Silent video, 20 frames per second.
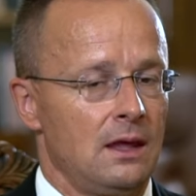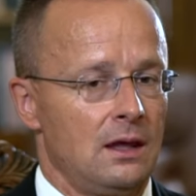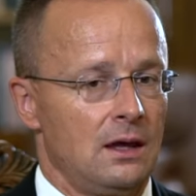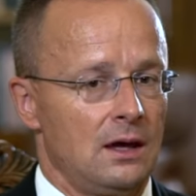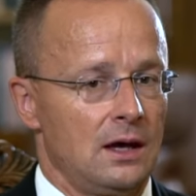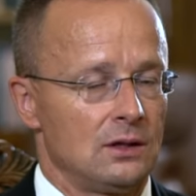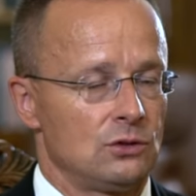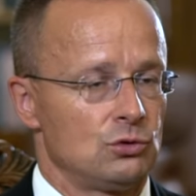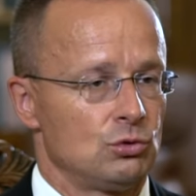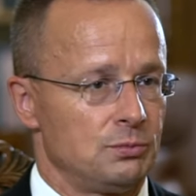
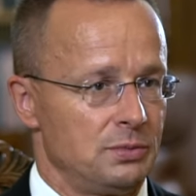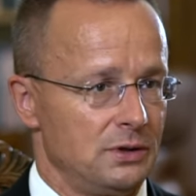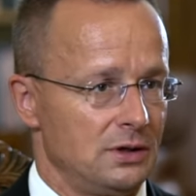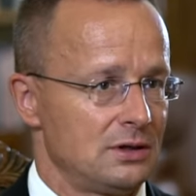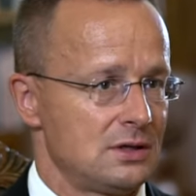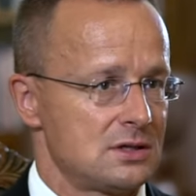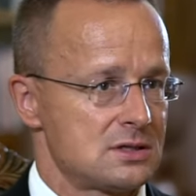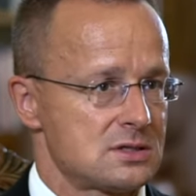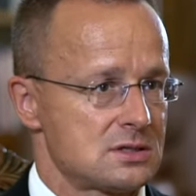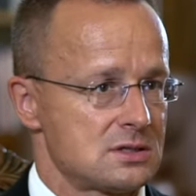And to be
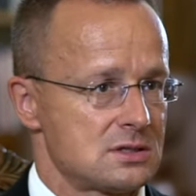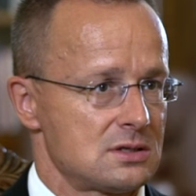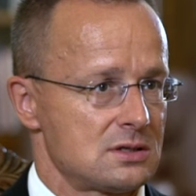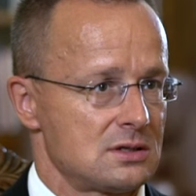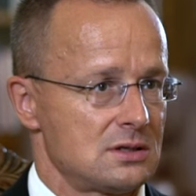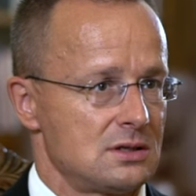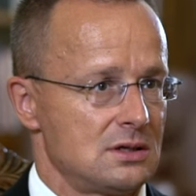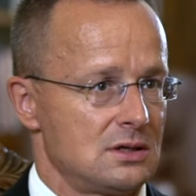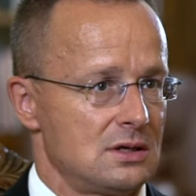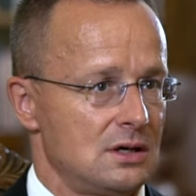honest,
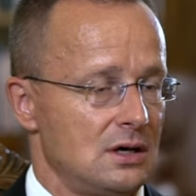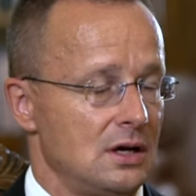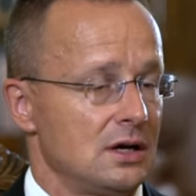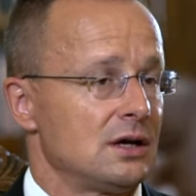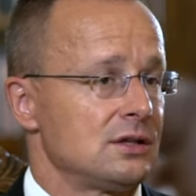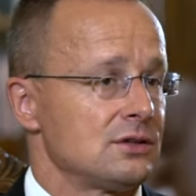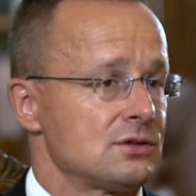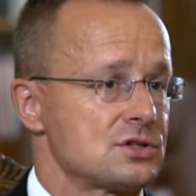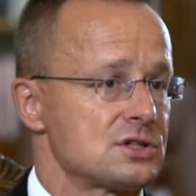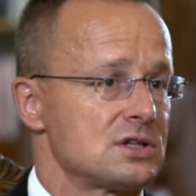I
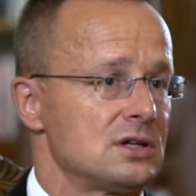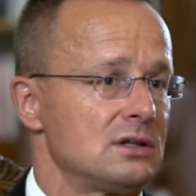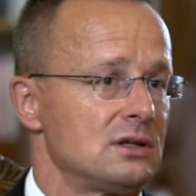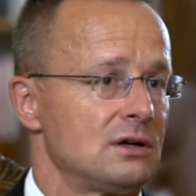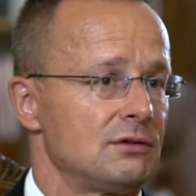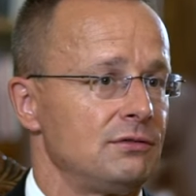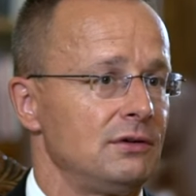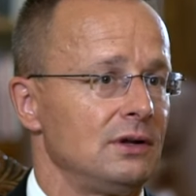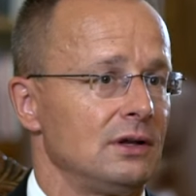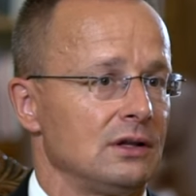understand
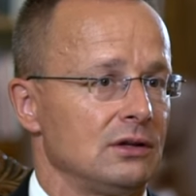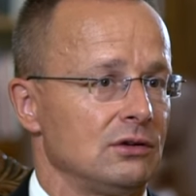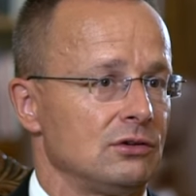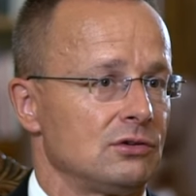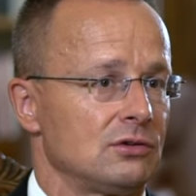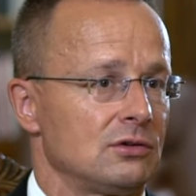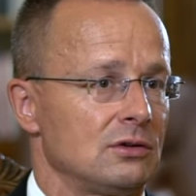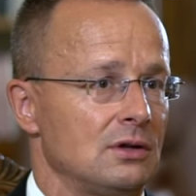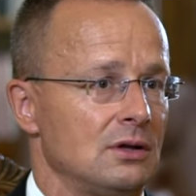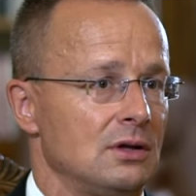their
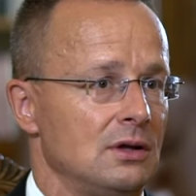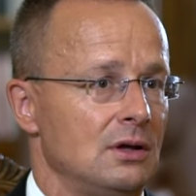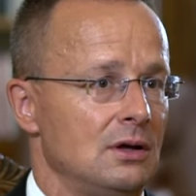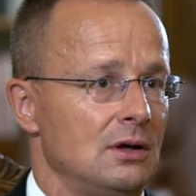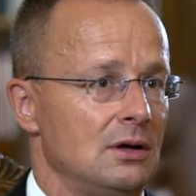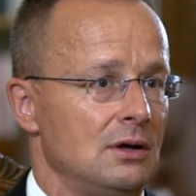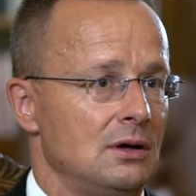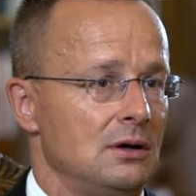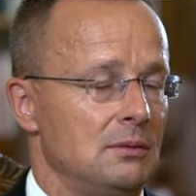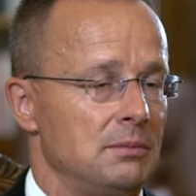feelings.
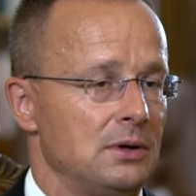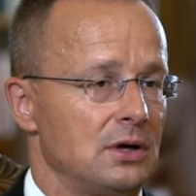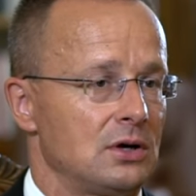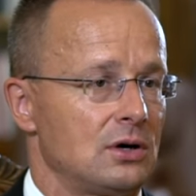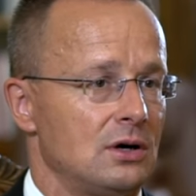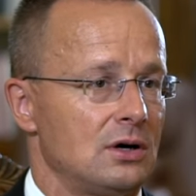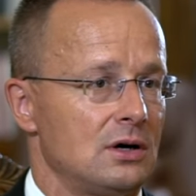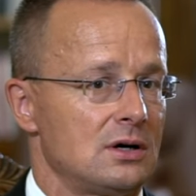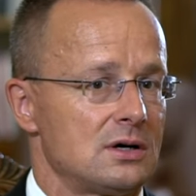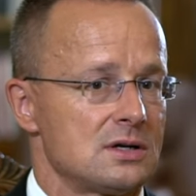
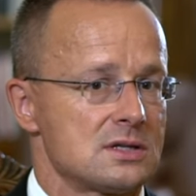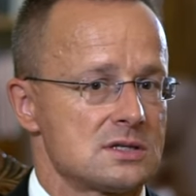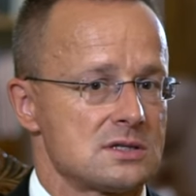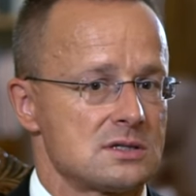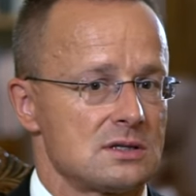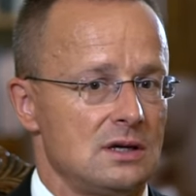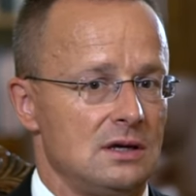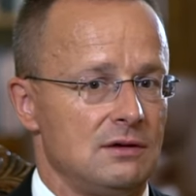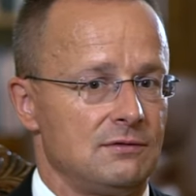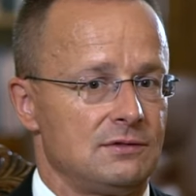
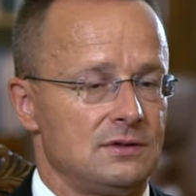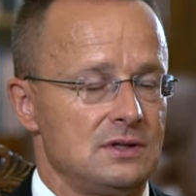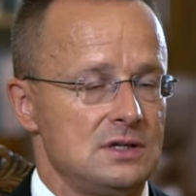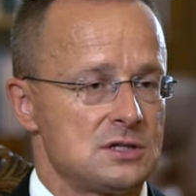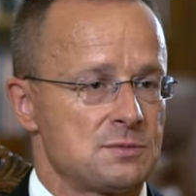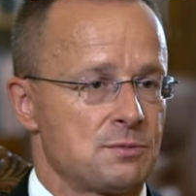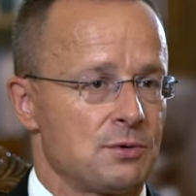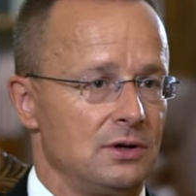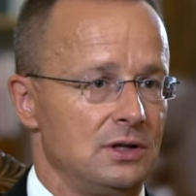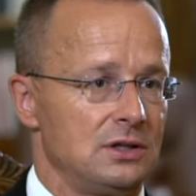Because if
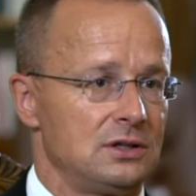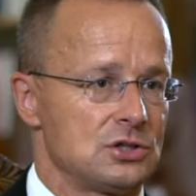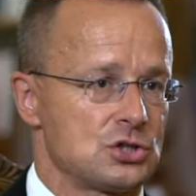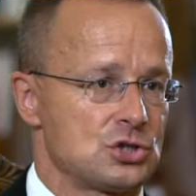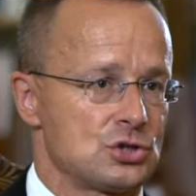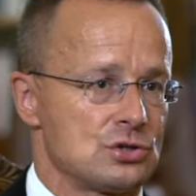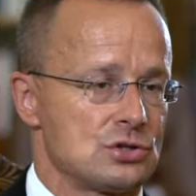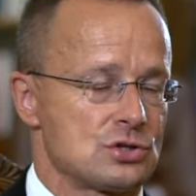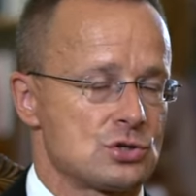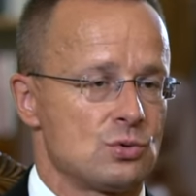these
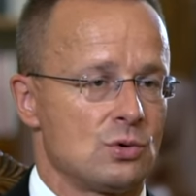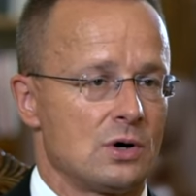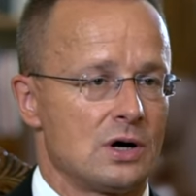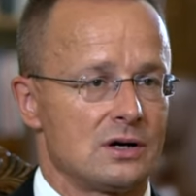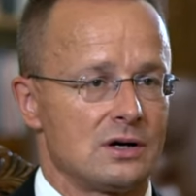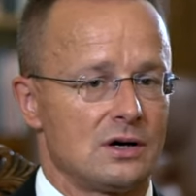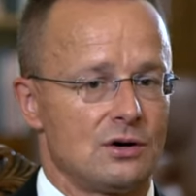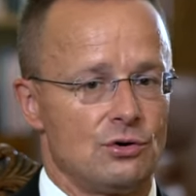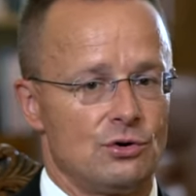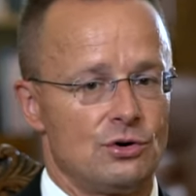politicians who are
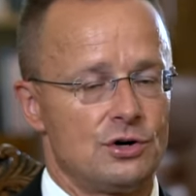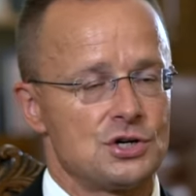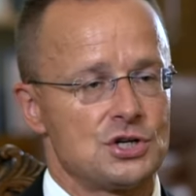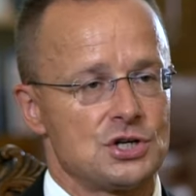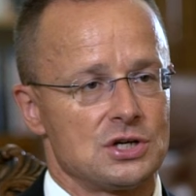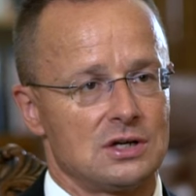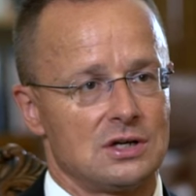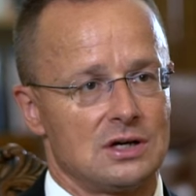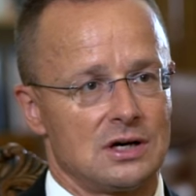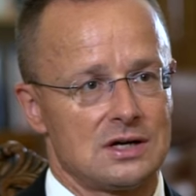now
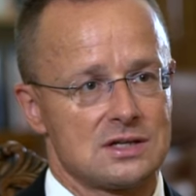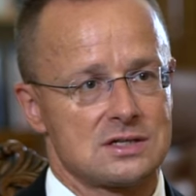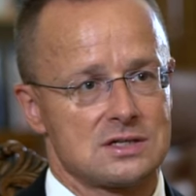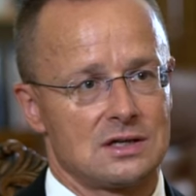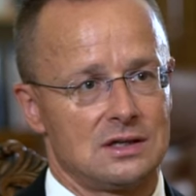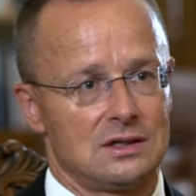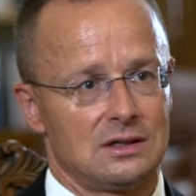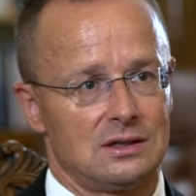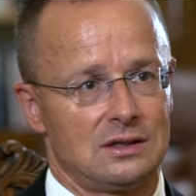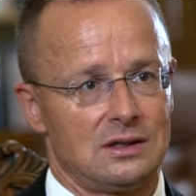urging us
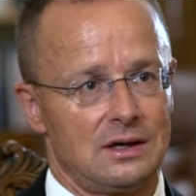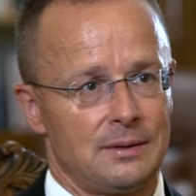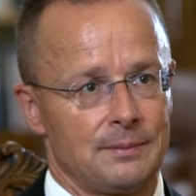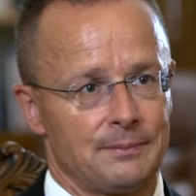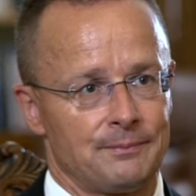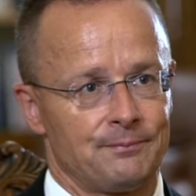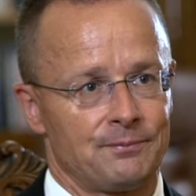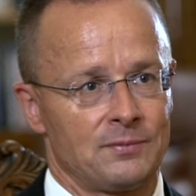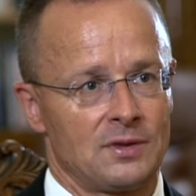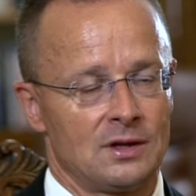and
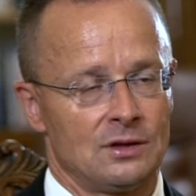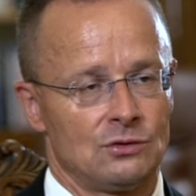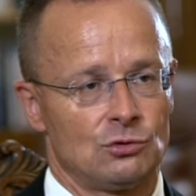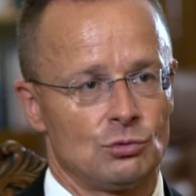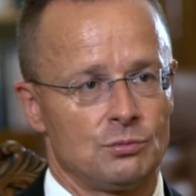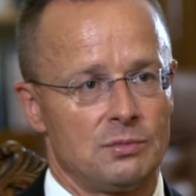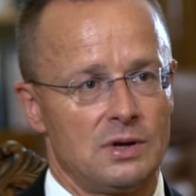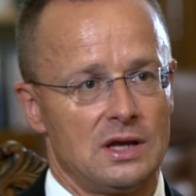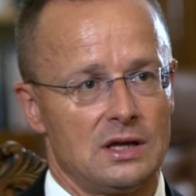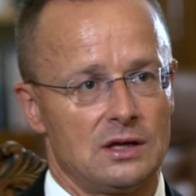them to
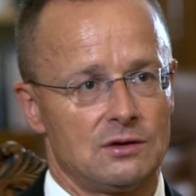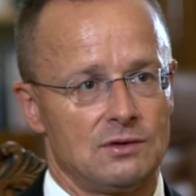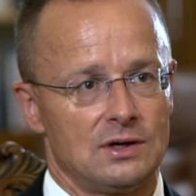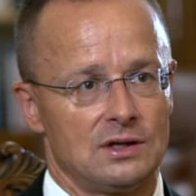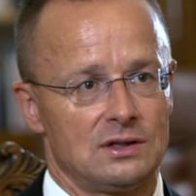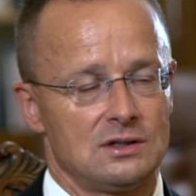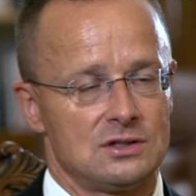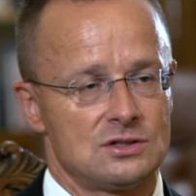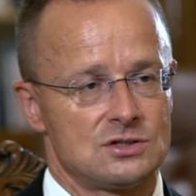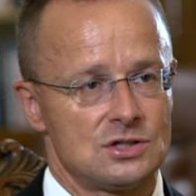make
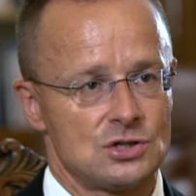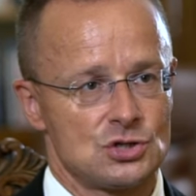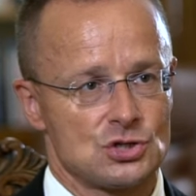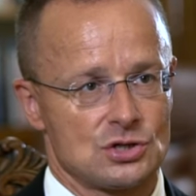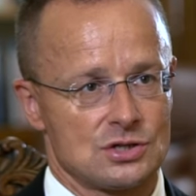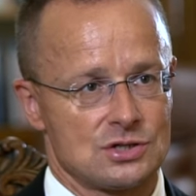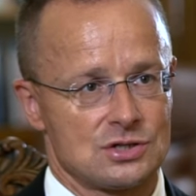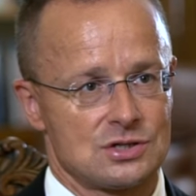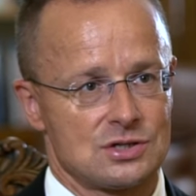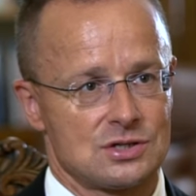quick
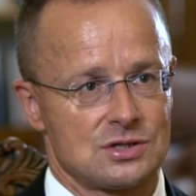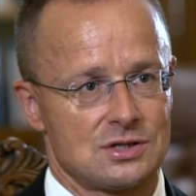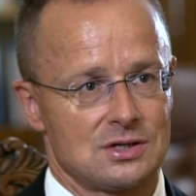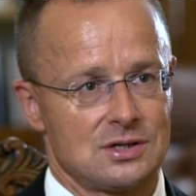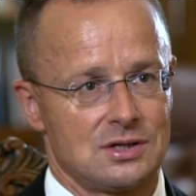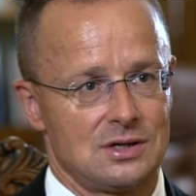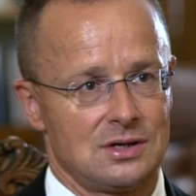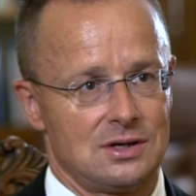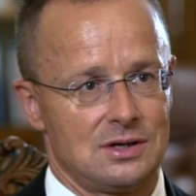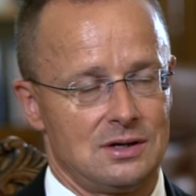decisions,
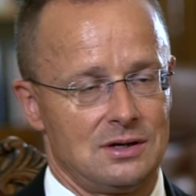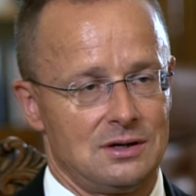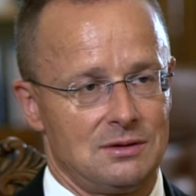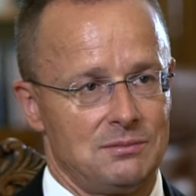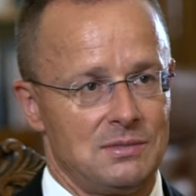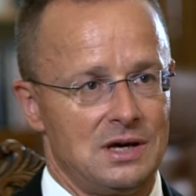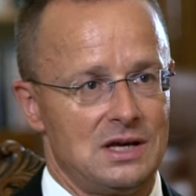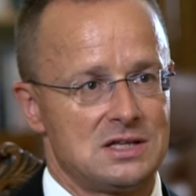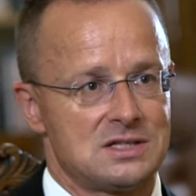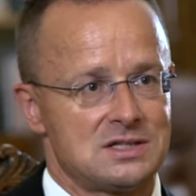
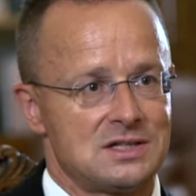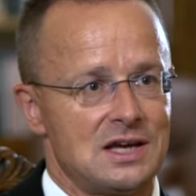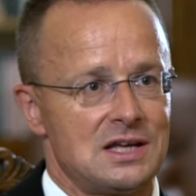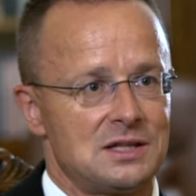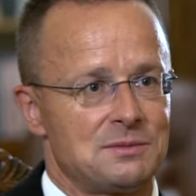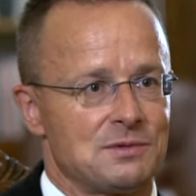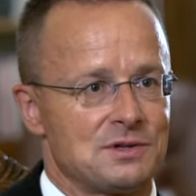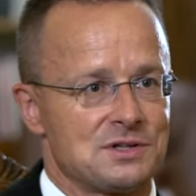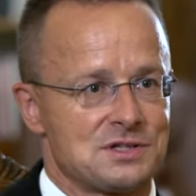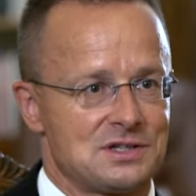made
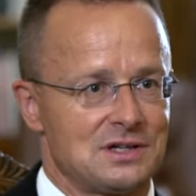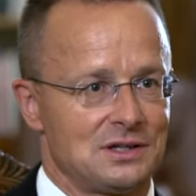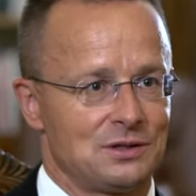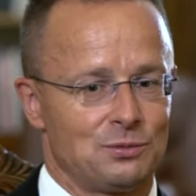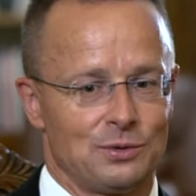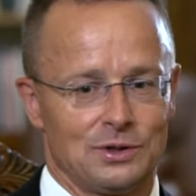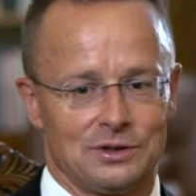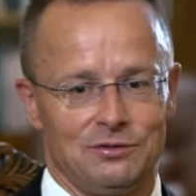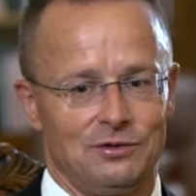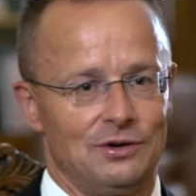statements that
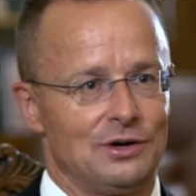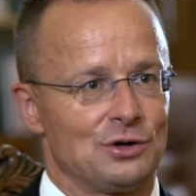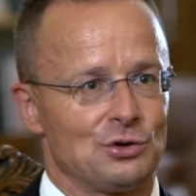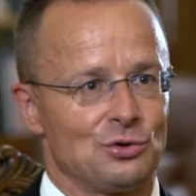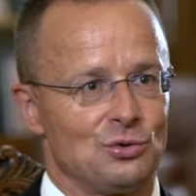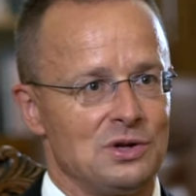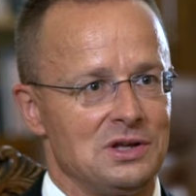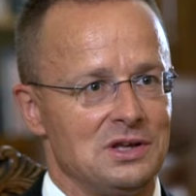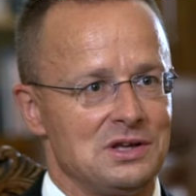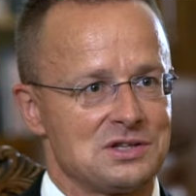what we are
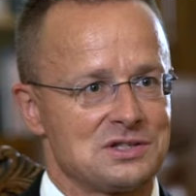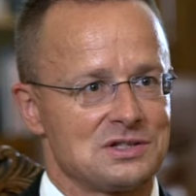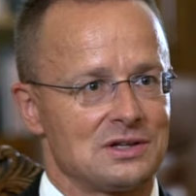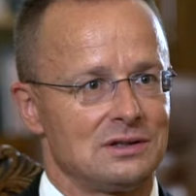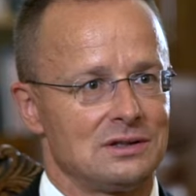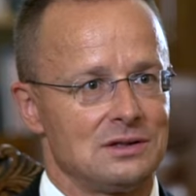doing is not